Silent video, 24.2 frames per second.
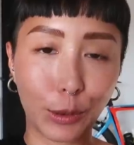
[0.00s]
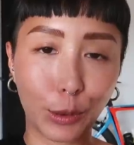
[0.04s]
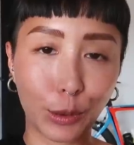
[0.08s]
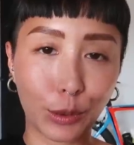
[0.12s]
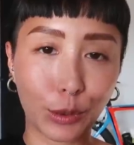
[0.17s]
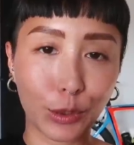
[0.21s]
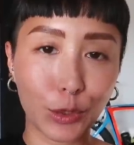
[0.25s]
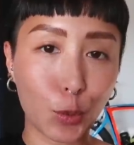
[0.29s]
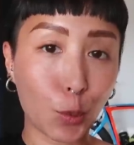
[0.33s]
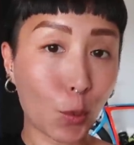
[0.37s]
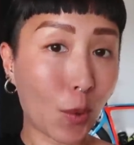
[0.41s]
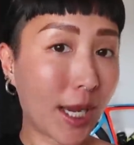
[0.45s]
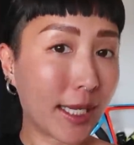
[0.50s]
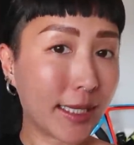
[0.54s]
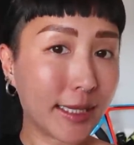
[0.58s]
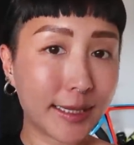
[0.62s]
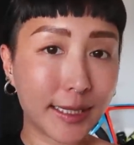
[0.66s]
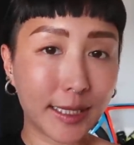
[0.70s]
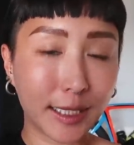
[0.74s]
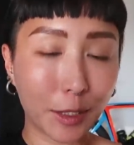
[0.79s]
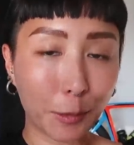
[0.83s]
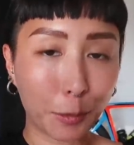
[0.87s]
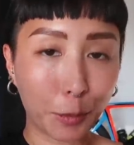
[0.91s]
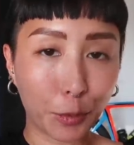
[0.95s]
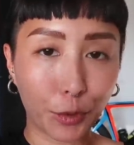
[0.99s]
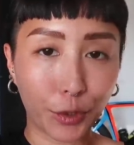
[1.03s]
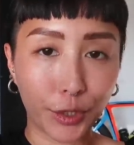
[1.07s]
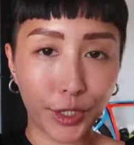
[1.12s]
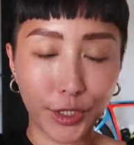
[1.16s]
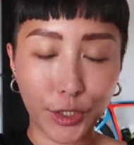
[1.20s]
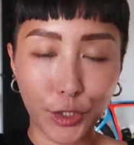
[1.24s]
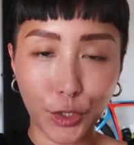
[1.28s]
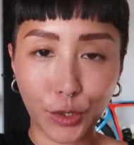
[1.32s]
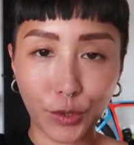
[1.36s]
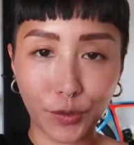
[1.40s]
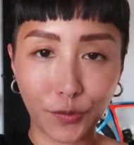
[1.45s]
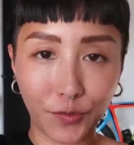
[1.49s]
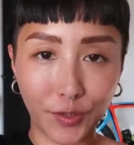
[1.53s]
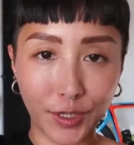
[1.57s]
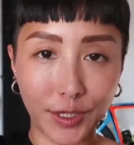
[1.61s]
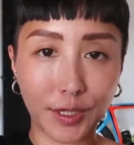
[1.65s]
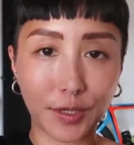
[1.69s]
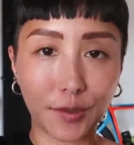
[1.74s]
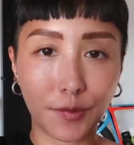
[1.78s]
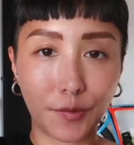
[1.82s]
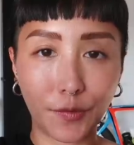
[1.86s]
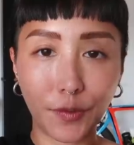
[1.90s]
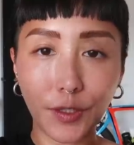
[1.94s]
the locals why Singaporeans should
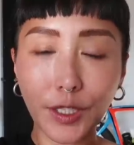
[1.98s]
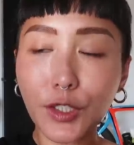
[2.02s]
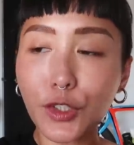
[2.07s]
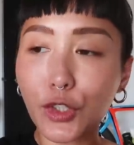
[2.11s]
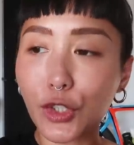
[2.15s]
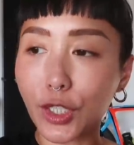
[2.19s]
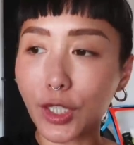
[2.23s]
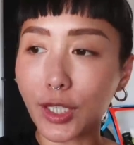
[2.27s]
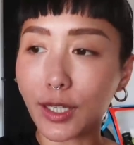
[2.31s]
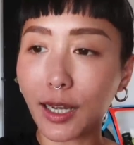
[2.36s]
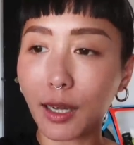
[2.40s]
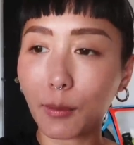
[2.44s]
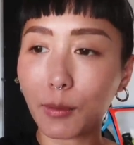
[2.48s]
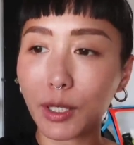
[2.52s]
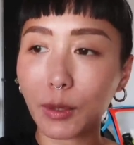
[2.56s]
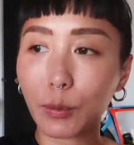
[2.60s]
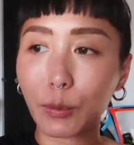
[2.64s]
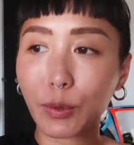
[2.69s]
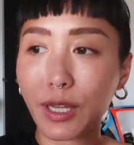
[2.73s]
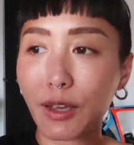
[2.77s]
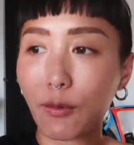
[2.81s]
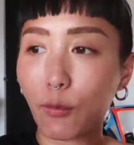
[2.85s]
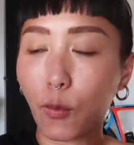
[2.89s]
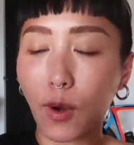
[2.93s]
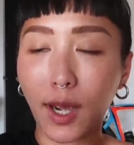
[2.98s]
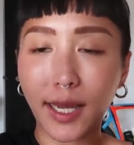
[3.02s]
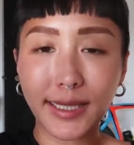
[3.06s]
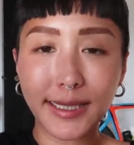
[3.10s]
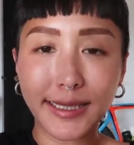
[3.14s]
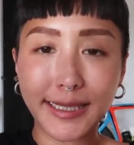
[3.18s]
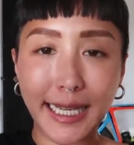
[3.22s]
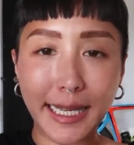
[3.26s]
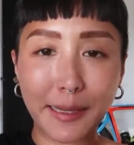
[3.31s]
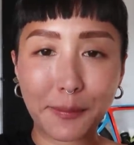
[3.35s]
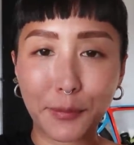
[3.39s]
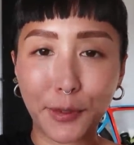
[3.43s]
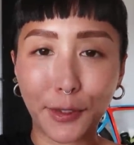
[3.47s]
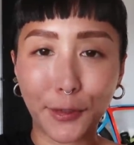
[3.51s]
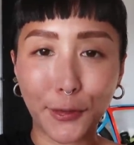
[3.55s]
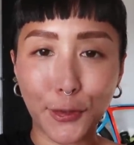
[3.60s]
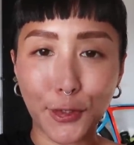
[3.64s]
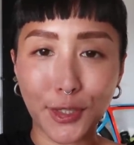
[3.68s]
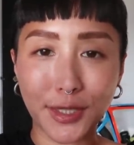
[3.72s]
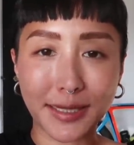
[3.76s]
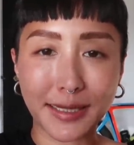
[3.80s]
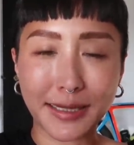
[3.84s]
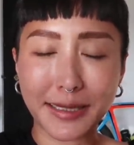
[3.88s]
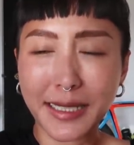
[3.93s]
visit Fiji. I mean, we have white sand
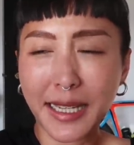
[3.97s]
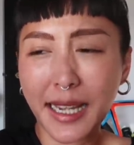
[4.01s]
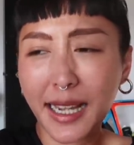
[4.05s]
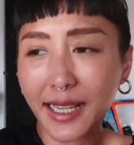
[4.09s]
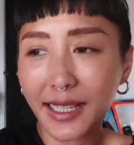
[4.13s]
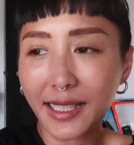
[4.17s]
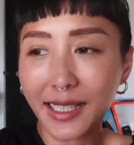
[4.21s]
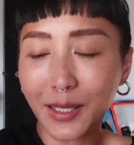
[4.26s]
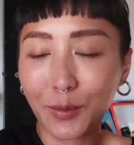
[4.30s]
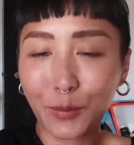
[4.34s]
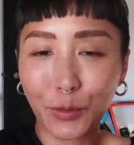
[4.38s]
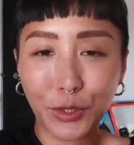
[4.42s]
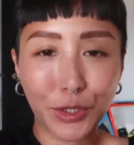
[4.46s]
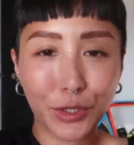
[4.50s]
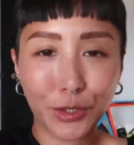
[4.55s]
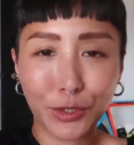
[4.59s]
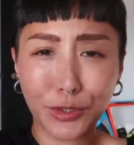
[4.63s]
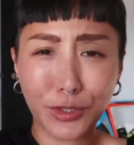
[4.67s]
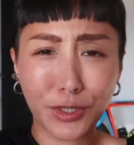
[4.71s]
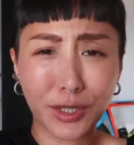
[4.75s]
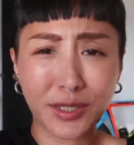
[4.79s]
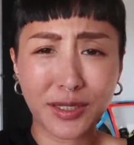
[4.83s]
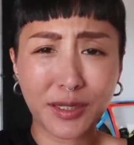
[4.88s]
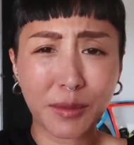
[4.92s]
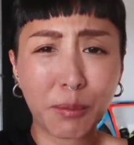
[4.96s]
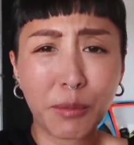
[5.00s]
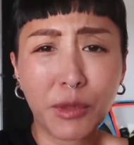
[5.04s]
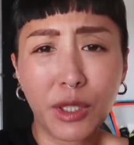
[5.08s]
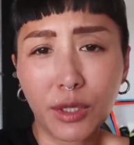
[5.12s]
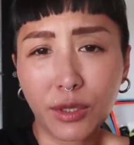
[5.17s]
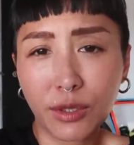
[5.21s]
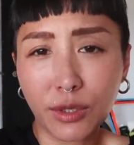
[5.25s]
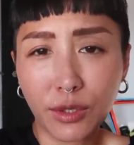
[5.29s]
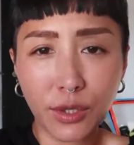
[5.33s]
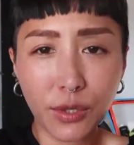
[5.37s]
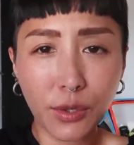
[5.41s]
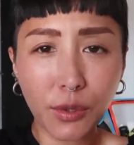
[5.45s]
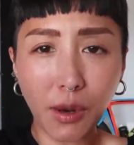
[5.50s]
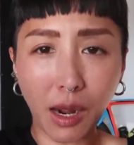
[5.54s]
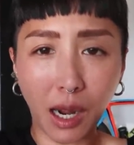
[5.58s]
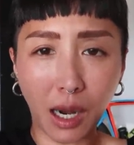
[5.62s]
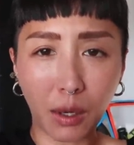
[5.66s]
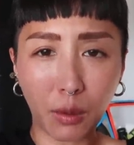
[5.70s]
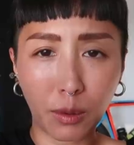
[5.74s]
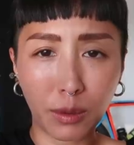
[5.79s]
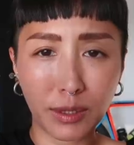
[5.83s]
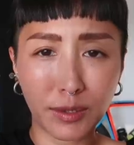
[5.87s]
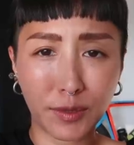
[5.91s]
beaches in Thailand, which is just a mere 2
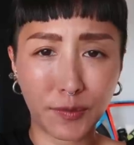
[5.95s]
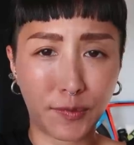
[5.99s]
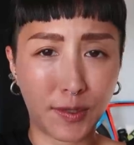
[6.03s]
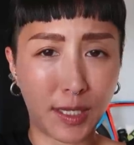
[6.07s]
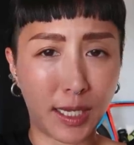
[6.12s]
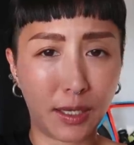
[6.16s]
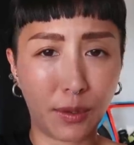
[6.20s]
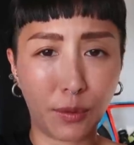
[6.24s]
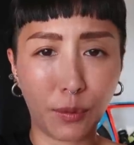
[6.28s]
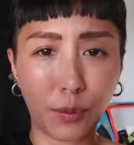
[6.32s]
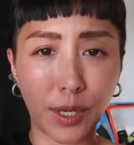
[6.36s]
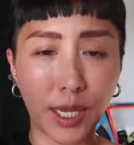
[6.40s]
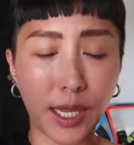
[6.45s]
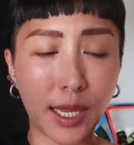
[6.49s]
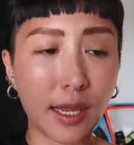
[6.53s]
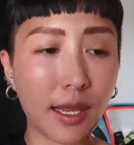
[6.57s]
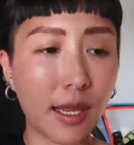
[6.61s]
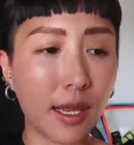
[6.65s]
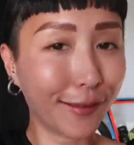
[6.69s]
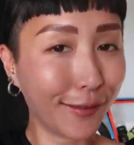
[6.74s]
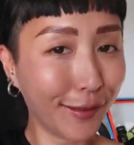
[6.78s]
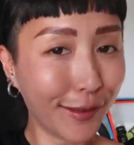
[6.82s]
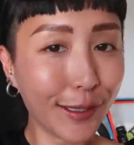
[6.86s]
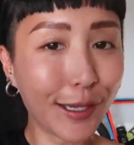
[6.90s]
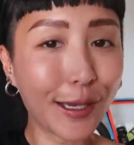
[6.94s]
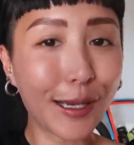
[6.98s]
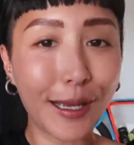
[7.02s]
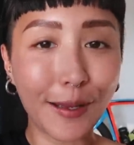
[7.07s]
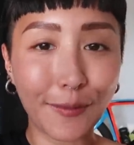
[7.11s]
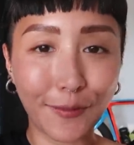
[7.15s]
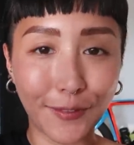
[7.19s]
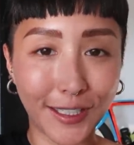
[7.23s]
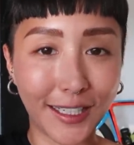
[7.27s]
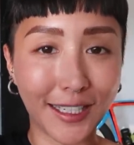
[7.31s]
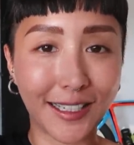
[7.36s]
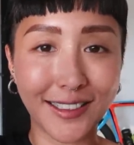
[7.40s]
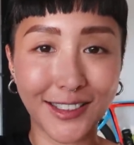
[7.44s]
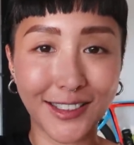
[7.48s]
hours flight away. I think I have the